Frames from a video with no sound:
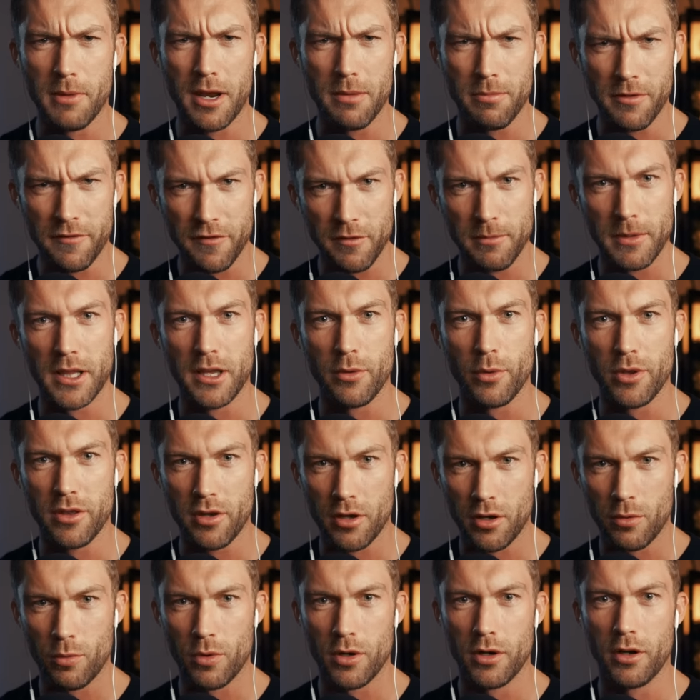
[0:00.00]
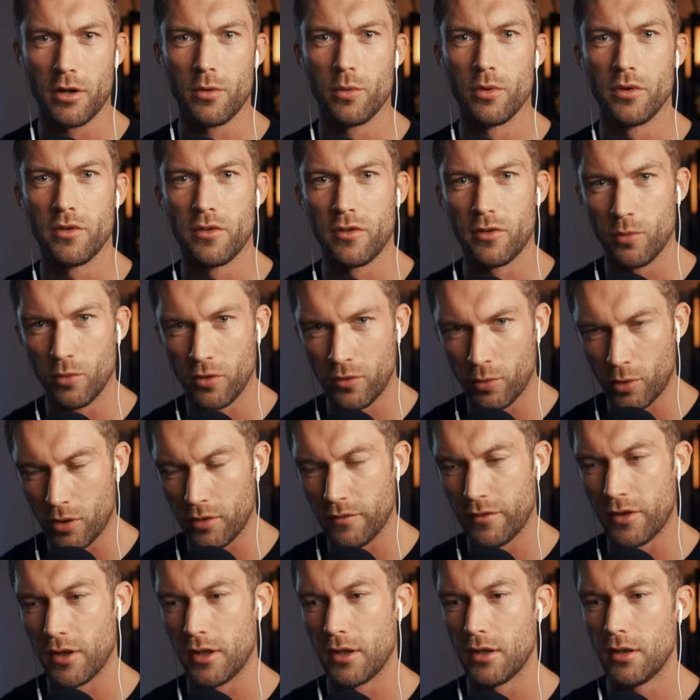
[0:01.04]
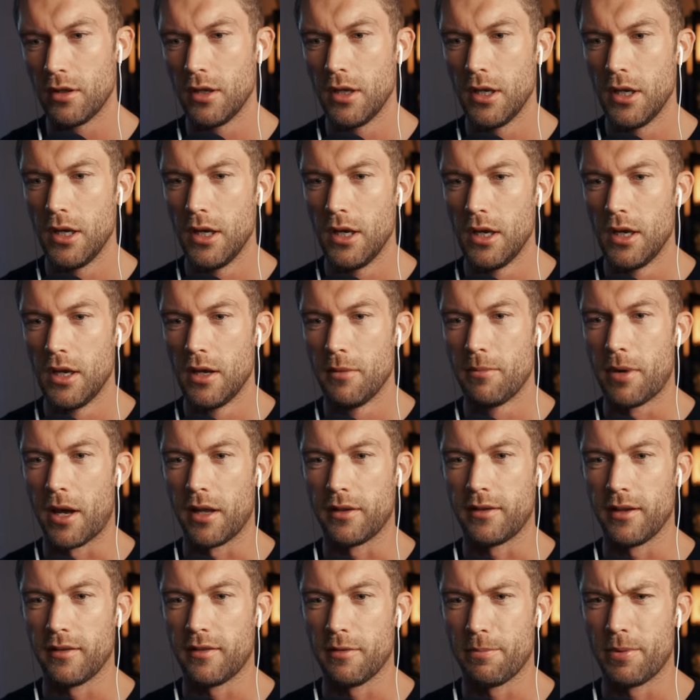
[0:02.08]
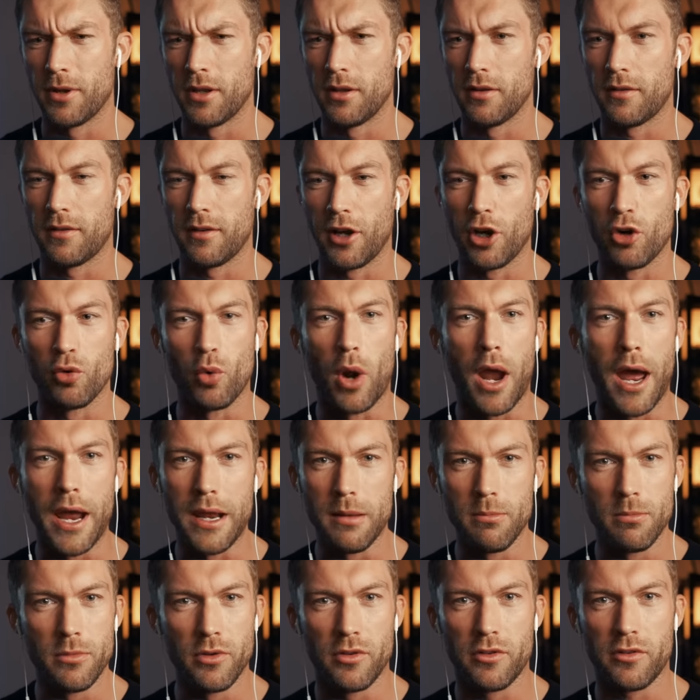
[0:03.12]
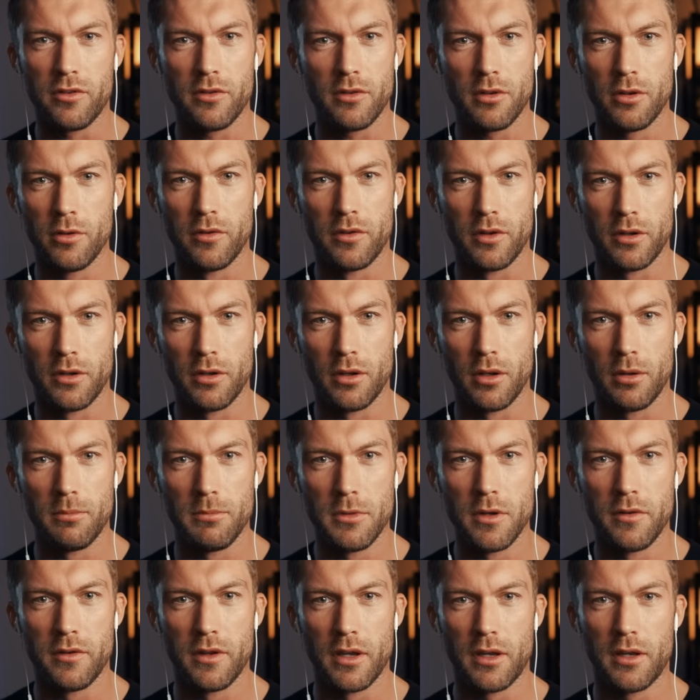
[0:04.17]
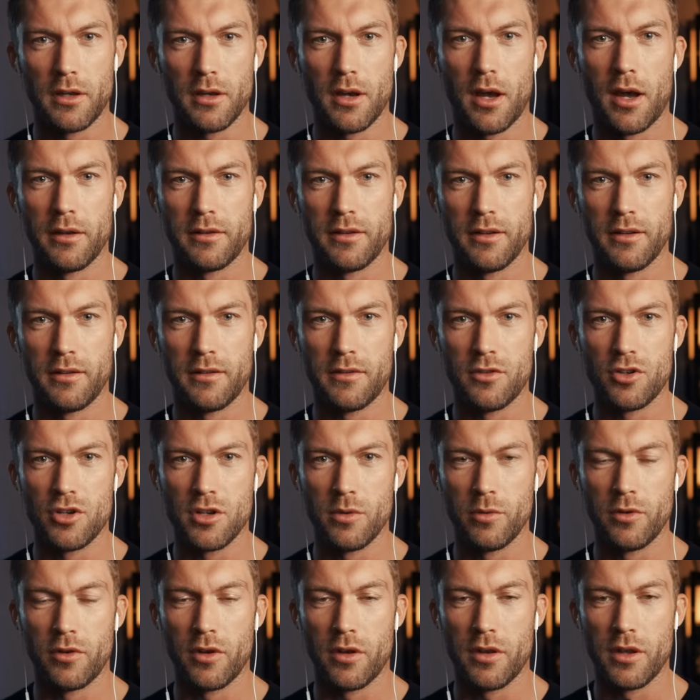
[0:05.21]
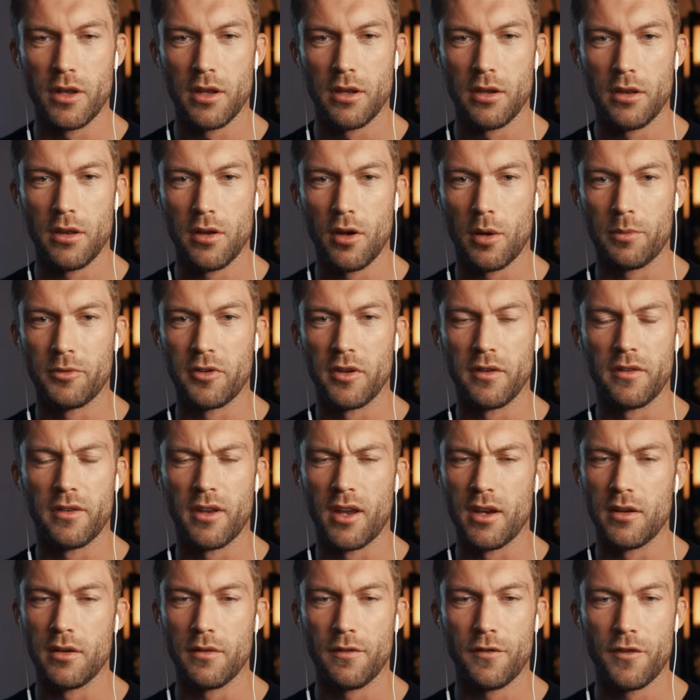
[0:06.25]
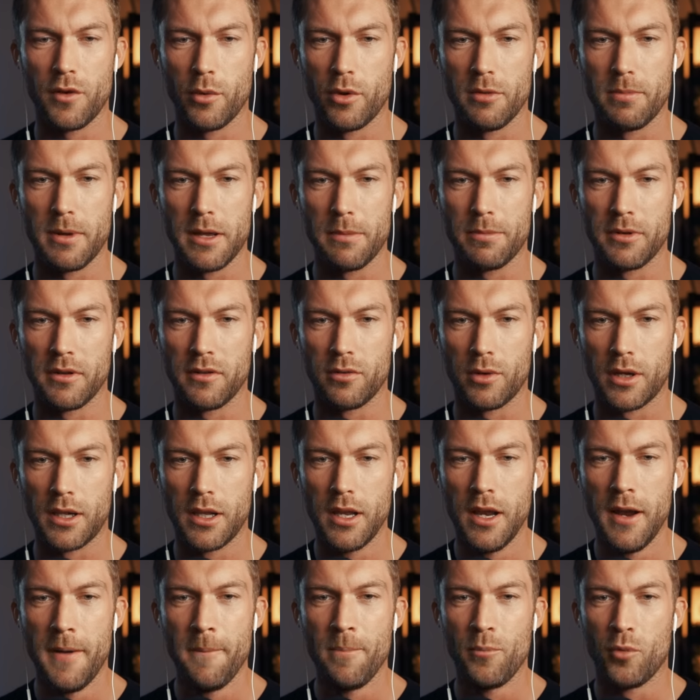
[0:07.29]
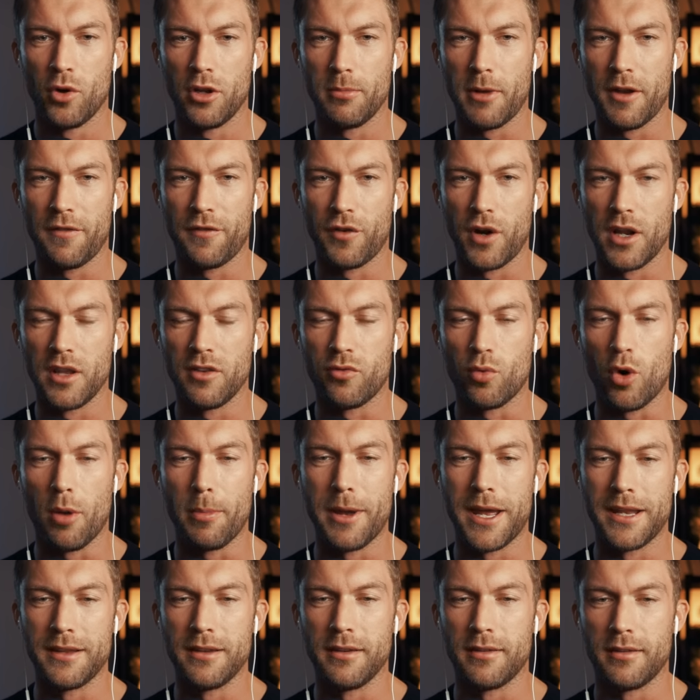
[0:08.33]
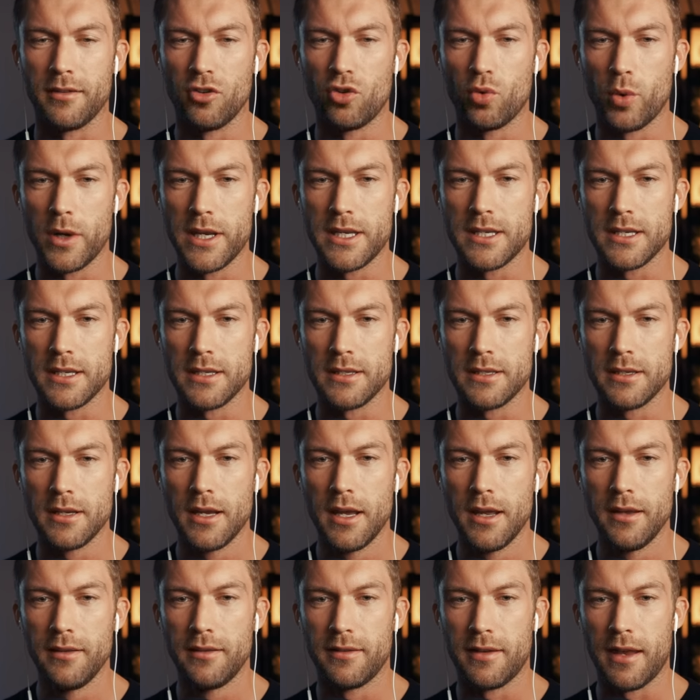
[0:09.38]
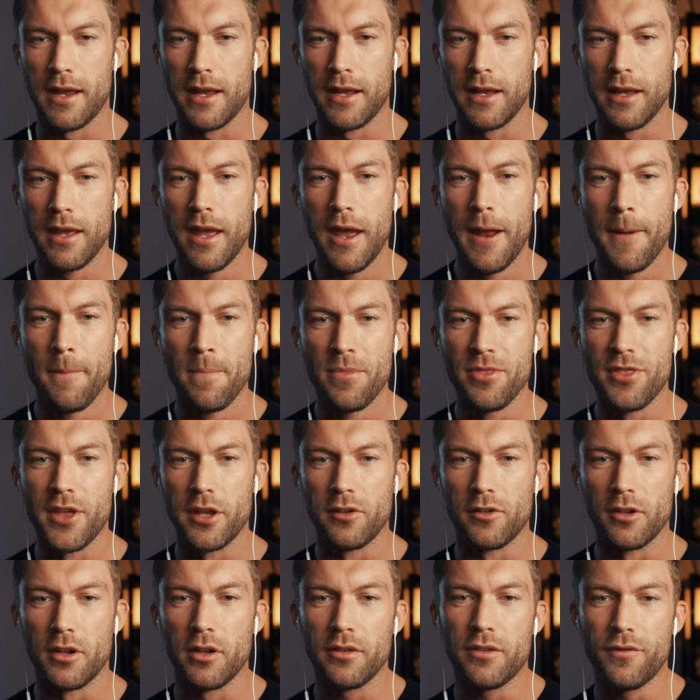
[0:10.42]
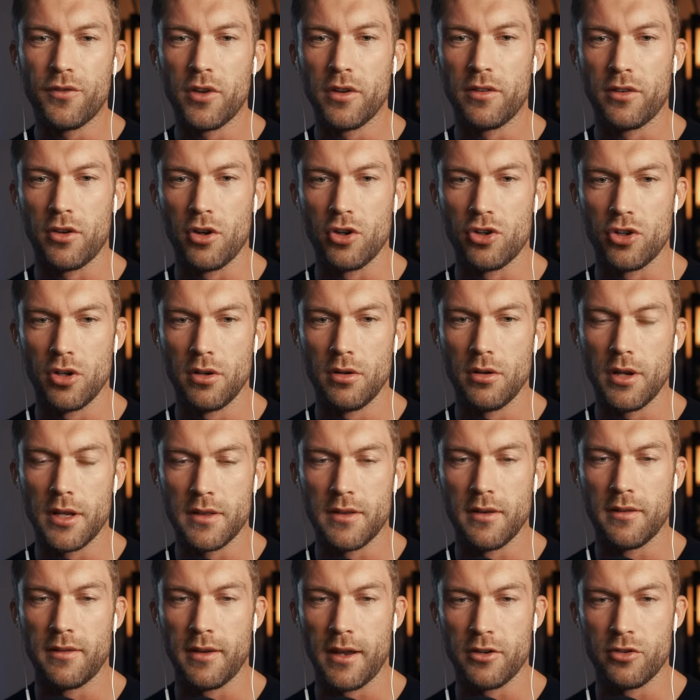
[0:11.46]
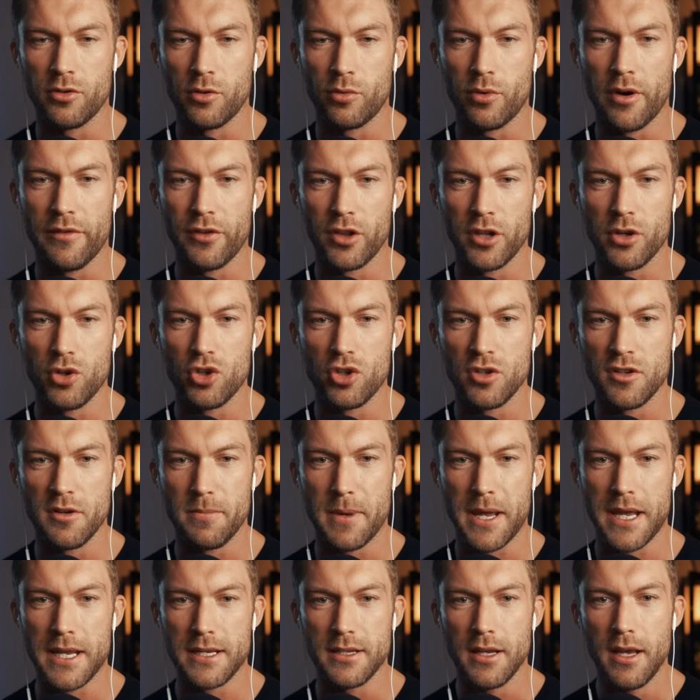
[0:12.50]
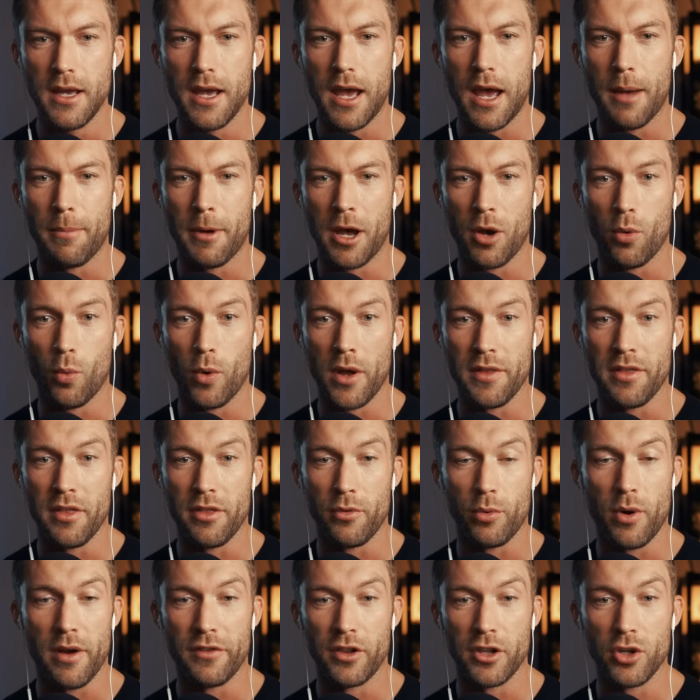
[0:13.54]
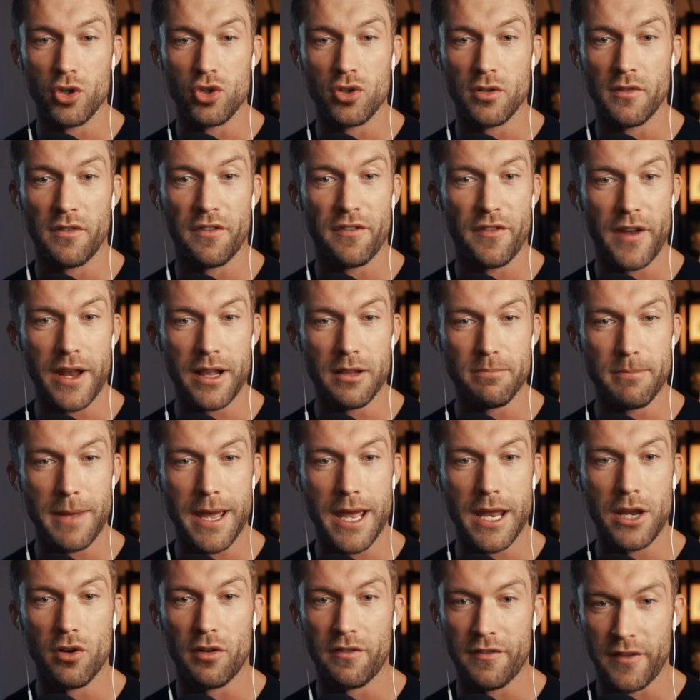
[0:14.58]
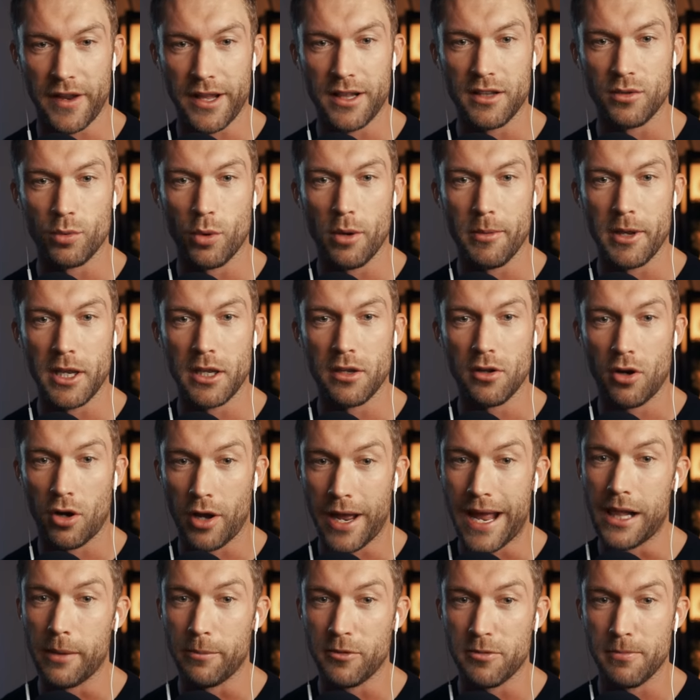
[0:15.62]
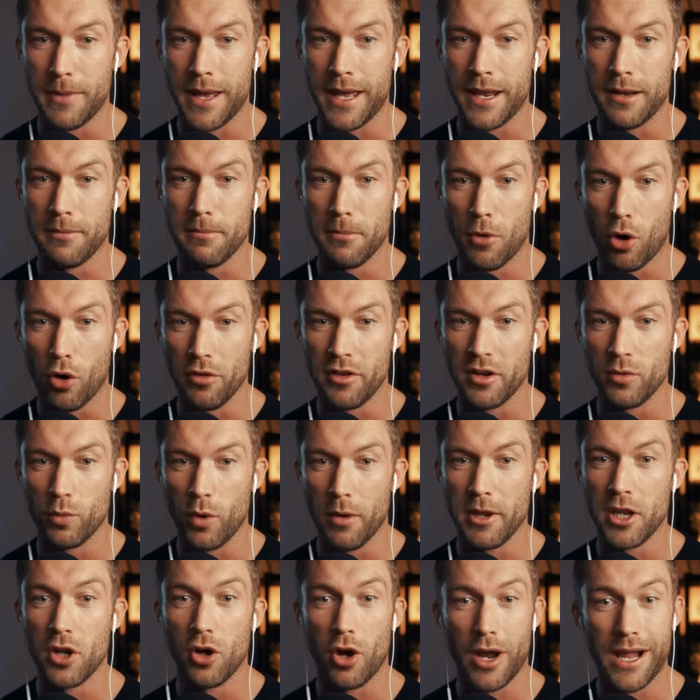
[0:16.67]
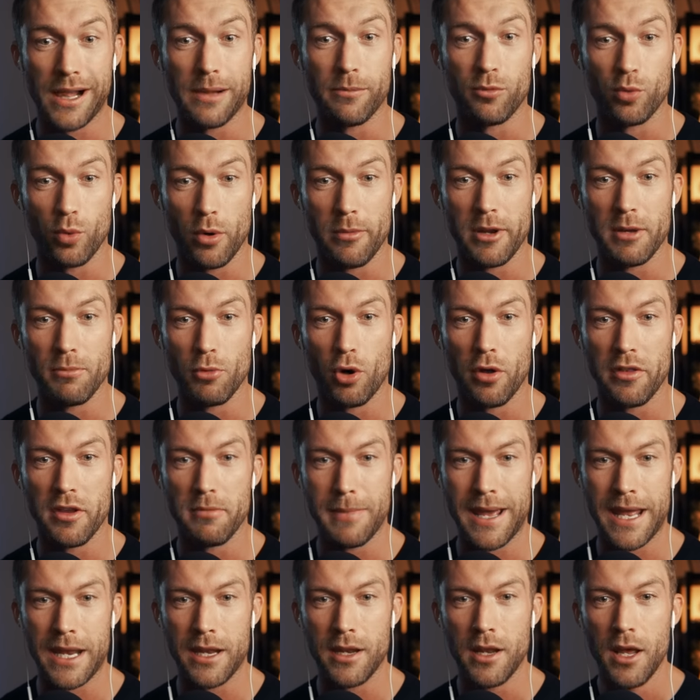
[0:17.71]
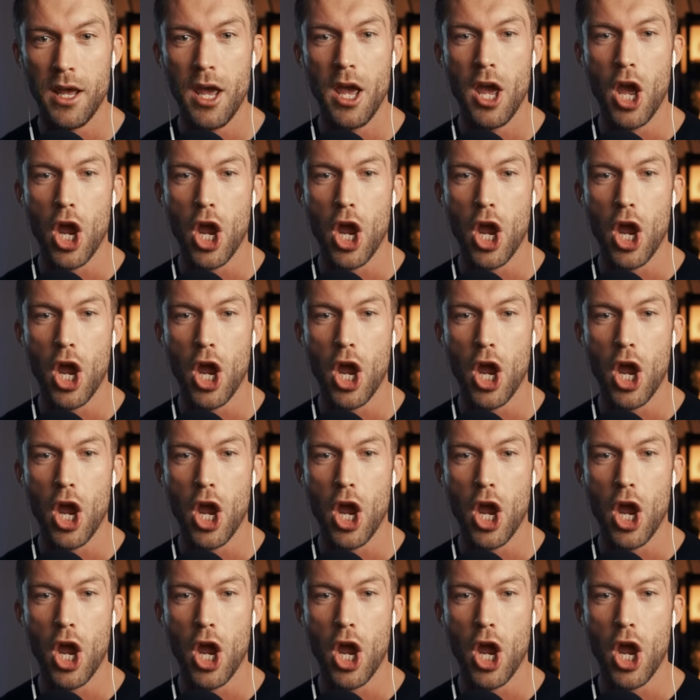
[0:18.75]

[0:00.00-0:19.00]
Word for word: might be familiar with her work, was was one of the participants, and Grimes, who's a, a music artist, she was on the, the opposite side, a few other people as well. One of my friends, Rob Henderson, tweeted saying, there's lots of discussion at the sexual revolution debate about whether the revolution failed men or failed women, or helped men more than women, or helped women more than men.